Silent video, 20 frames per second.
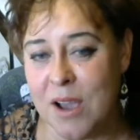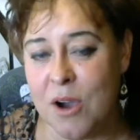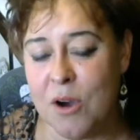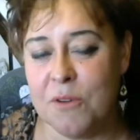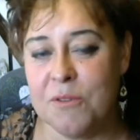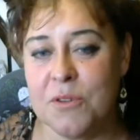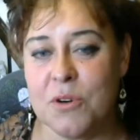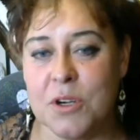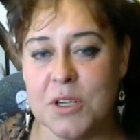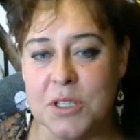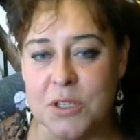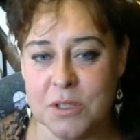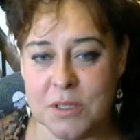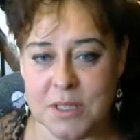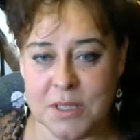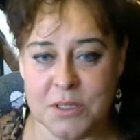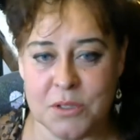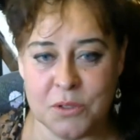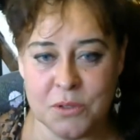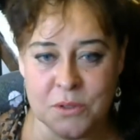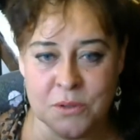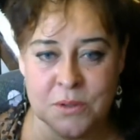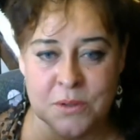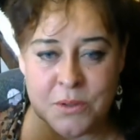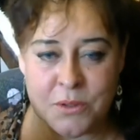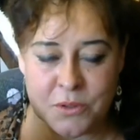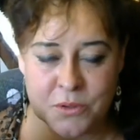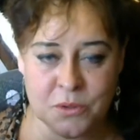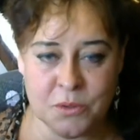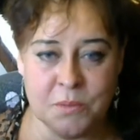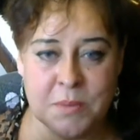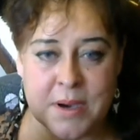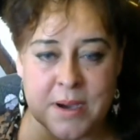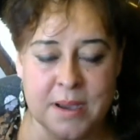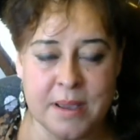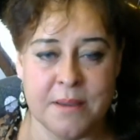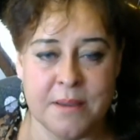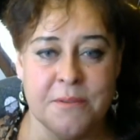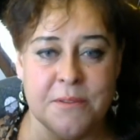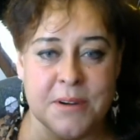Of course, you need to do
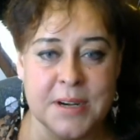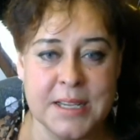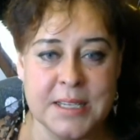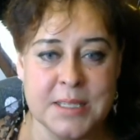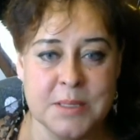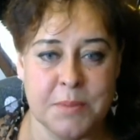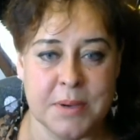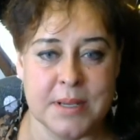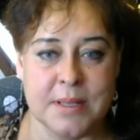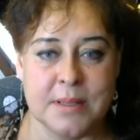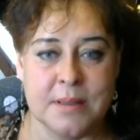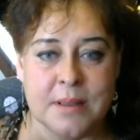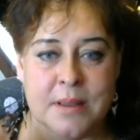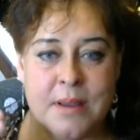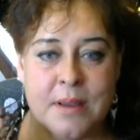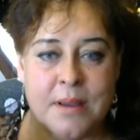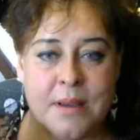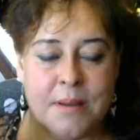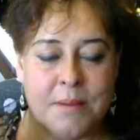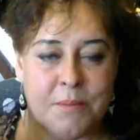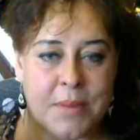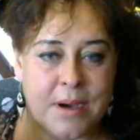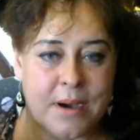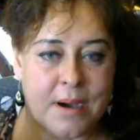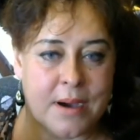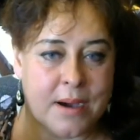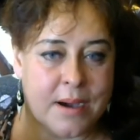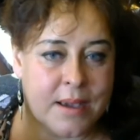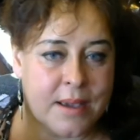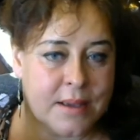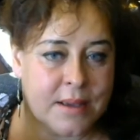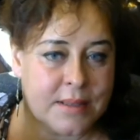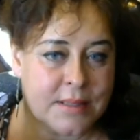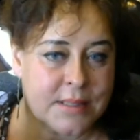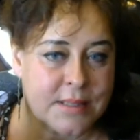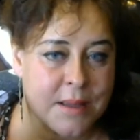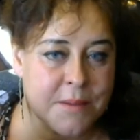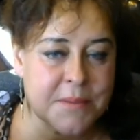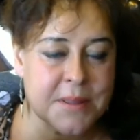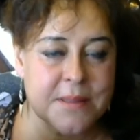by phrase, but by
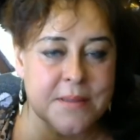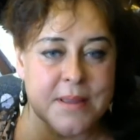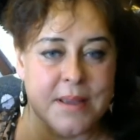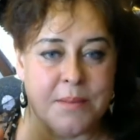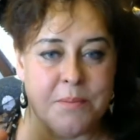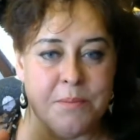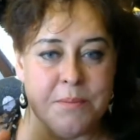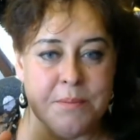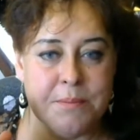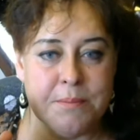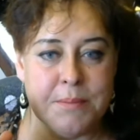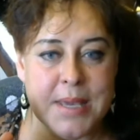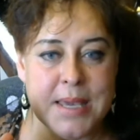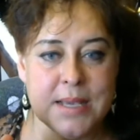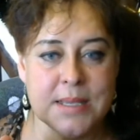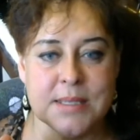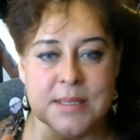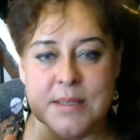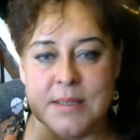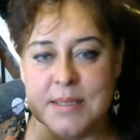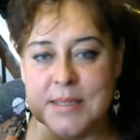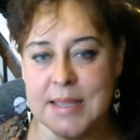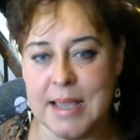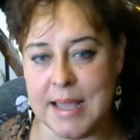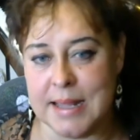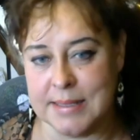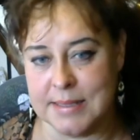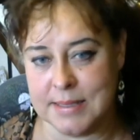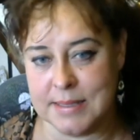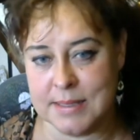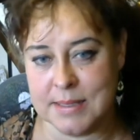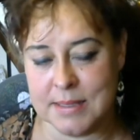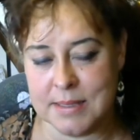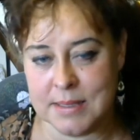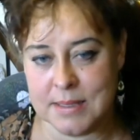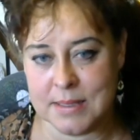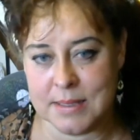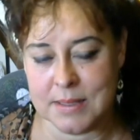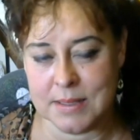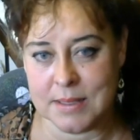something that makes sense
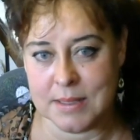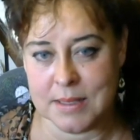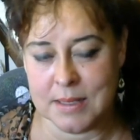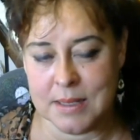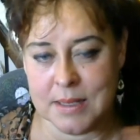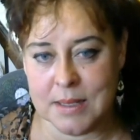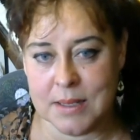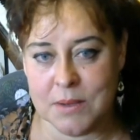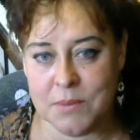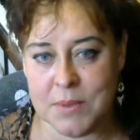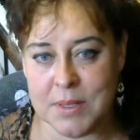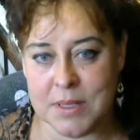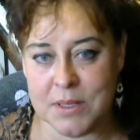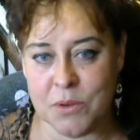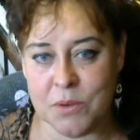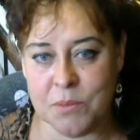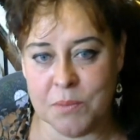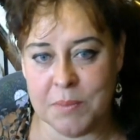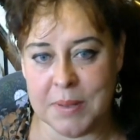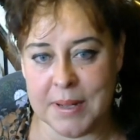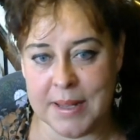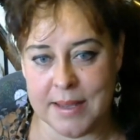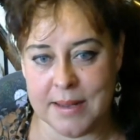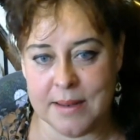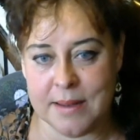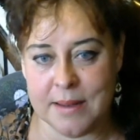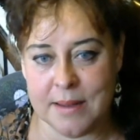when you play.